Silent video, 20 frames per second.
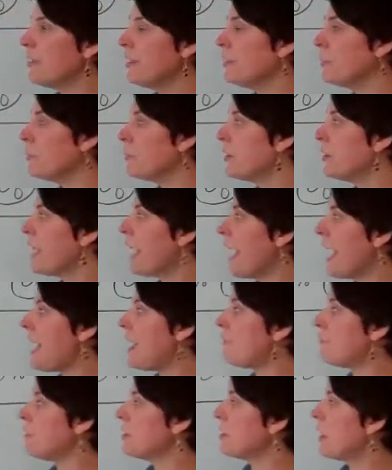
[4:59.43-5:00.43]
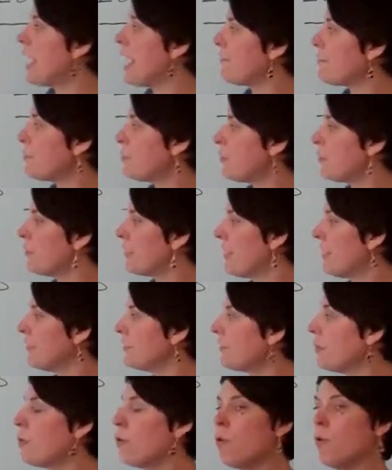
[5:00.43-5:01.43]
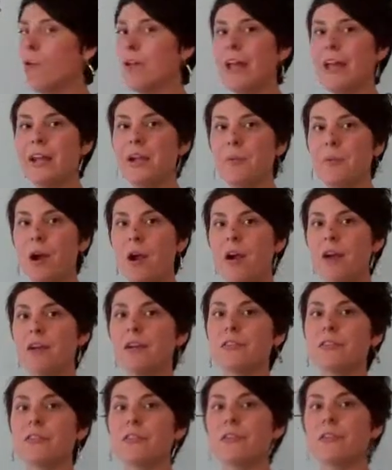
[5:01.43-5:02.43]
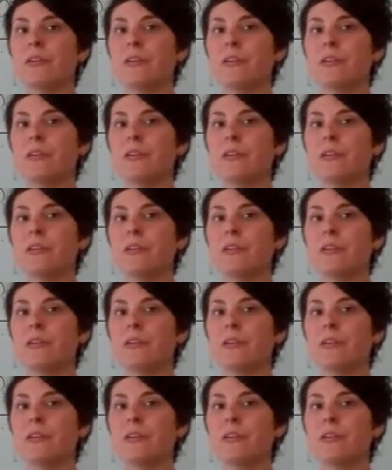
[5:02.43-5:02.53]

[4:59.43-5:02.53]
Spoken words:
things we could have a percent, a whole, and a part.